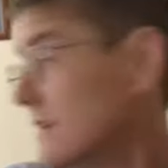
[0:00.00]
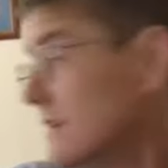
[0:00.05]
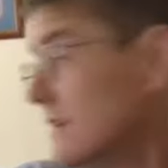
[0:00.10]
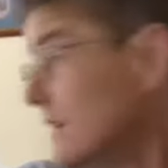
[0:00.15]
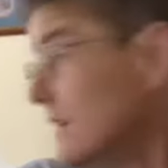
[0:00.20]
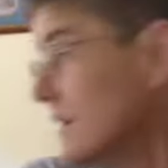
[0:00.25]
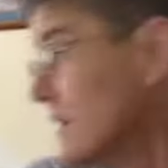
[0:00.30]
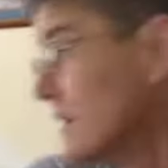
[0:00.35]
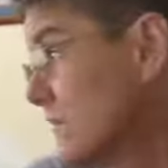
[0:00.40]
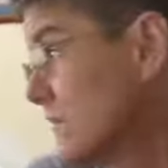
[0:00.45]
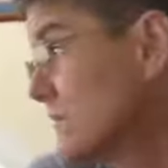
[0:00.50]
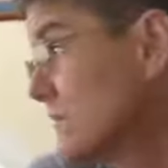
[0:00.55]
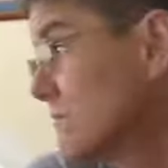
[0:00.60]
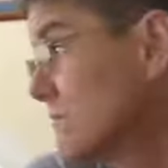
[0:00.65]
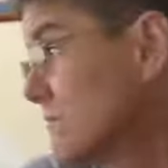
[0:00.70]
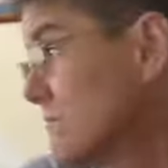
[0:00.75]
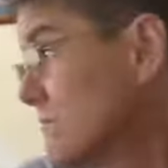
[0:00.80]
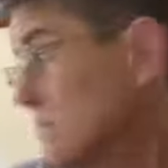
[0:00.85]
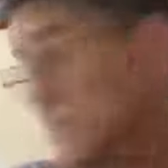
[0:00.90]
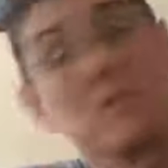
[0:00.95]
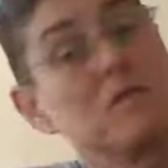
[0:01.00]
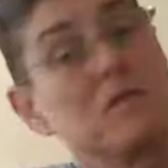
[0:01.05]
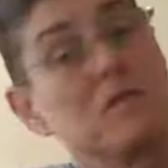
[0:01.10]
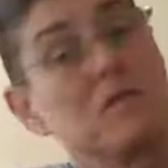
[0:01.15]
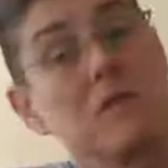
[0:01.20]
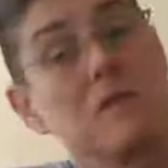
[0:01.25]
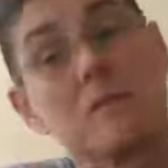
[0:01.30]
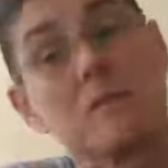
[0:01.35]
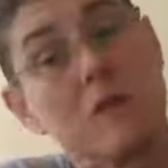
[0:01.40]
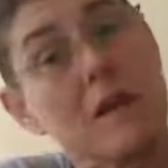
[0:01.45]
Hey, this Butch
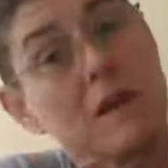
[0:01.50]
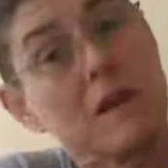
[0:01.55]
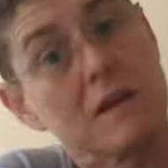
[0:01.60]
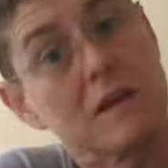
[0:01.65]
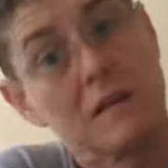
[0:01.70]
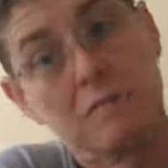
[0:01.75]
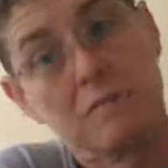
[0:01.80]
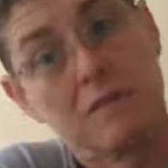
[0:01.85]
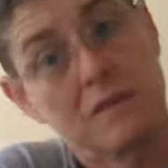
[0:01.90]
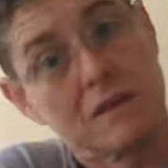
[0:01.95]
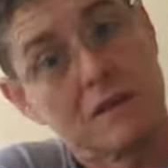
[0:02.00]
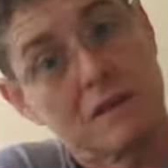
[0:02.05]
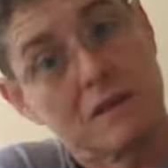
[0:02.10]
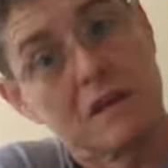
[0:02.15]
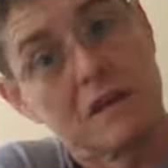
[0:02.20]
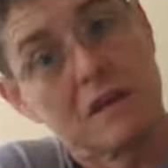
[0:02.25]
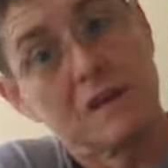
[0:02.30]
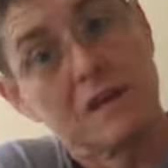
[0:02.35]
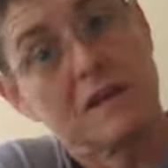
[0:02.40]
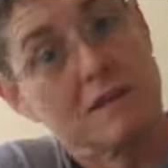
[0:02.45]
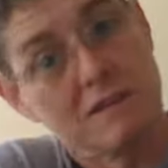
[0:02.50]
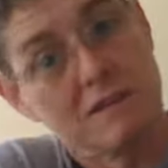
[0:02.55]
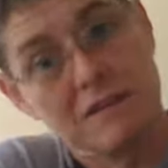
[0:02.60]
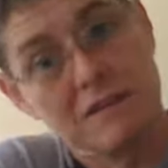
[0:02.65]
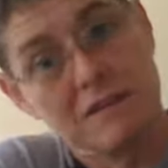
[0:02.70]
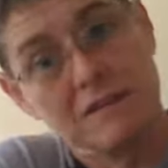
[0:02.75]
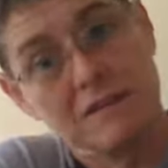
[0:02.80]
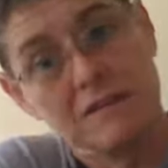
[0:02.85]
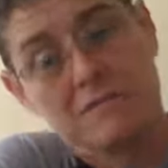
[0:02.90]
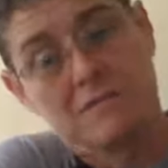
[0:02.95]
Film Erotica book that I got
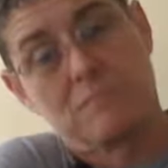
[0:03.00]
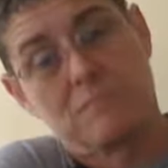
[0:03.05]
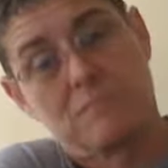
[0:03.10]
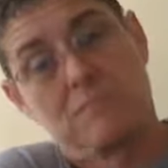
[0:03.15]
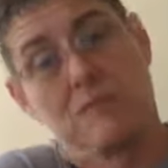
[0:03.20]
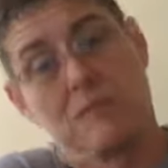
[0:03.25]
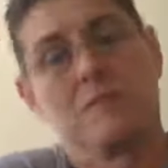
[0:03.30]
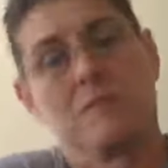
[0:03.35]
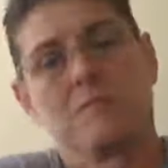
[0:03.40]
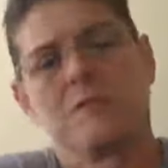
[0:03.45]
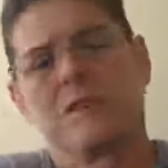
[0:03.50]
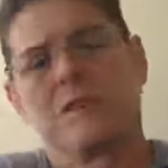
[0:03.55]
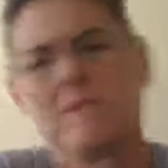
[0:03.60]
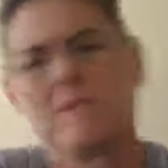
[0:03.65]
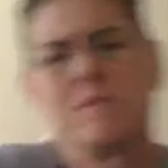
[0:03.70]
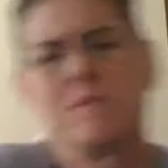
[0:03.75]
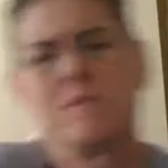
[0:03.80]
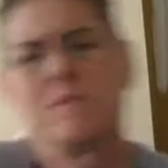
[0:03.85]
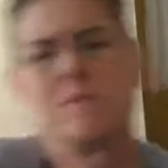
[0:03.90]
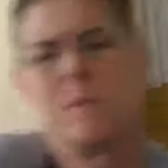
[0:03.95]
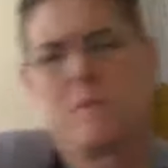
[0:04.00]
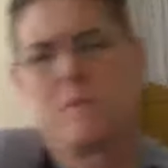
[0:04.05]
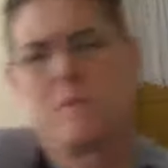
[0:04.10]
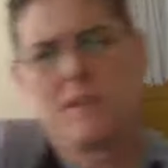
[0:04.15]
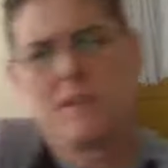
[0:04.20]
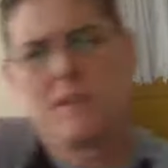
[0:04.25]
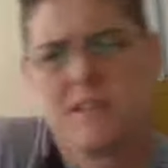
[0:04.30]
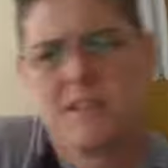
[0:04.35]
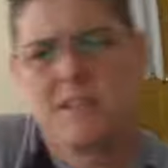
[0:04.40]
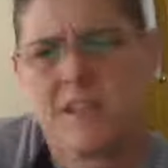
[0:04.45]
here is a pretty good book. I don't know if
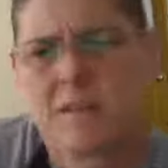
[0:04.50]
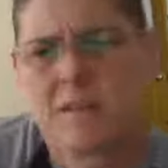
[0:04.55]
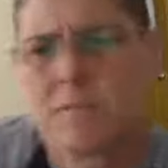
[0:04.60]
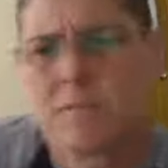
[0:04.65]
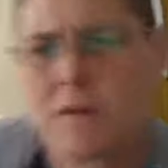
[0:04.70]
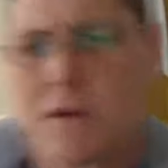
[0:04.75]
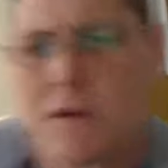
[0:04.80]
anybody's seen that in my